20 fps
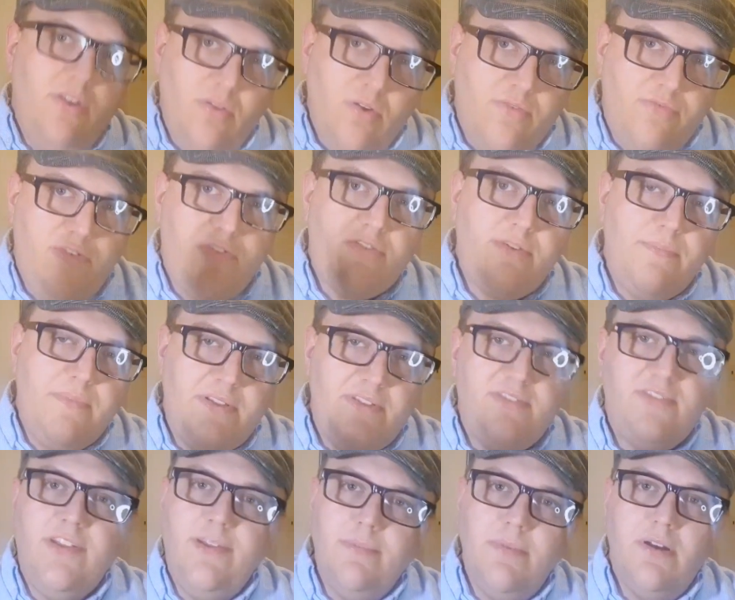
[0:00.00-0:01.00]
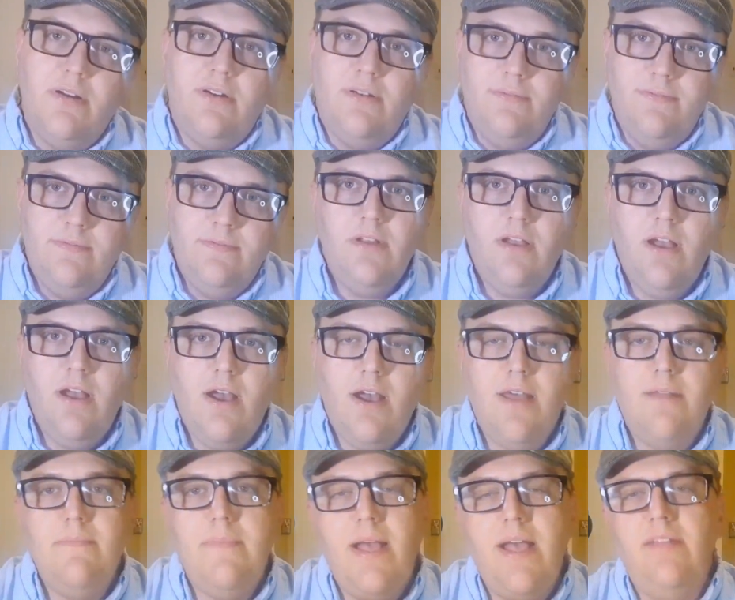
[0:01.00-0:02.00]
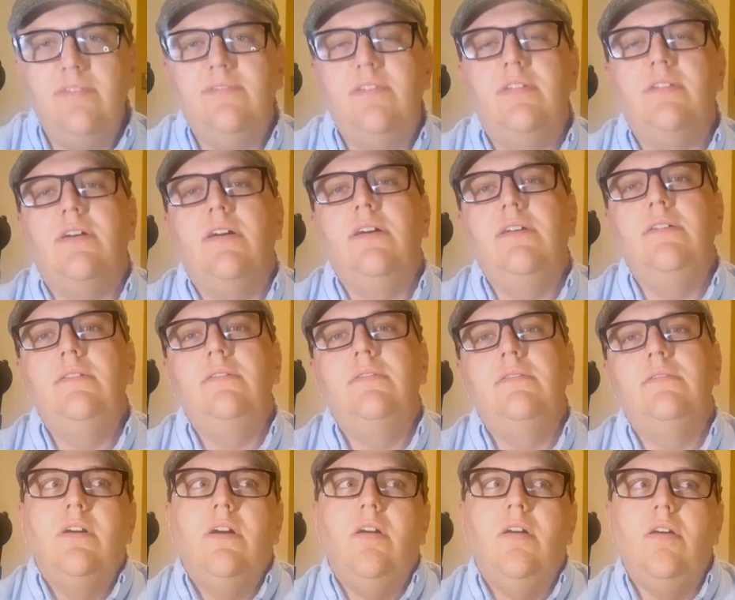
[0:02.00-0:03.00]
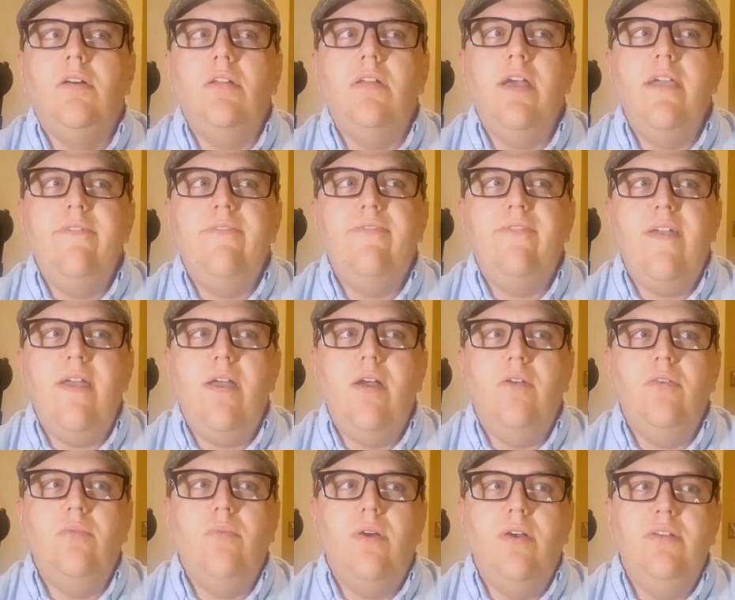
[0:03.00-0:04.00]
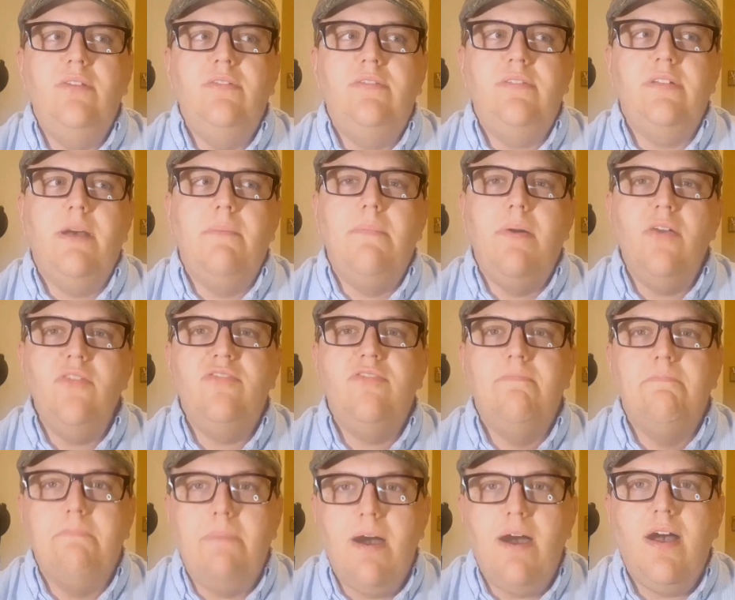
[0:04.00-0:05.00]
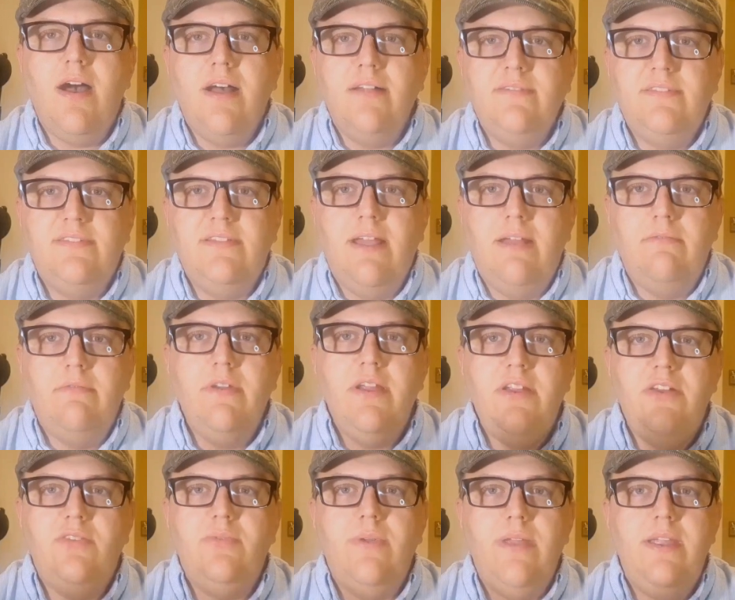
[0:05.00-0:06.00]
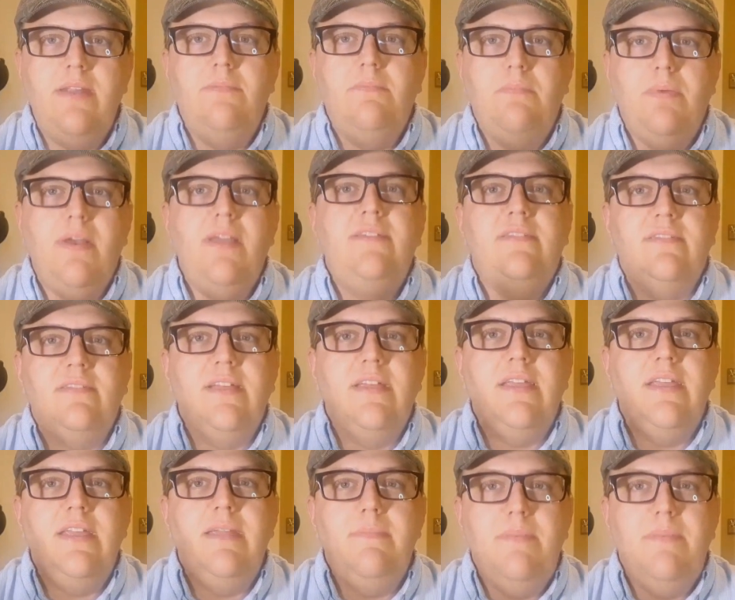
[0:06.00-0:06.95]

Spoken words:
to look for something similar on Mastodon, all I found was a bunch of bots that retweet places like